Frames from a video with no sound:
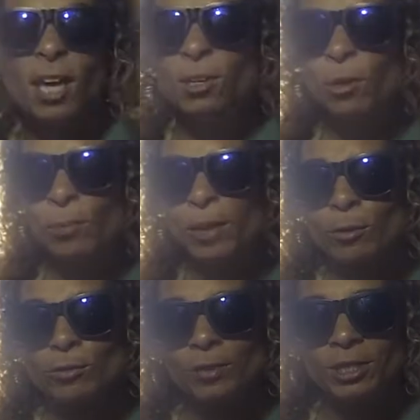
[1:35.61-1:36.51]
Not
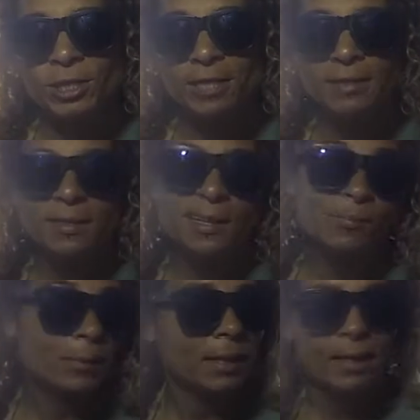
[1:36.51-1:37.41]
because we cheat,
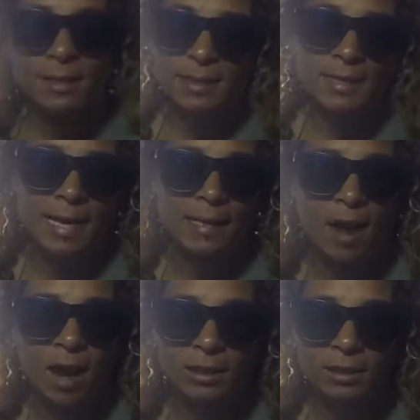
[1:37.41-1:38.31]
but it isn't that
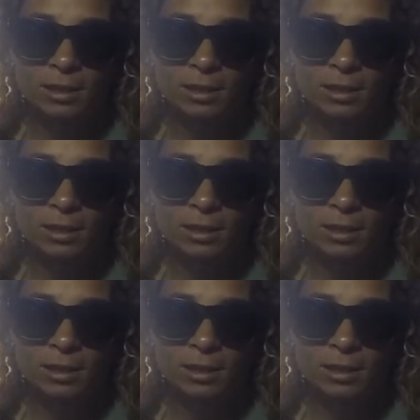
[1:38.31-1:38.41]
hard.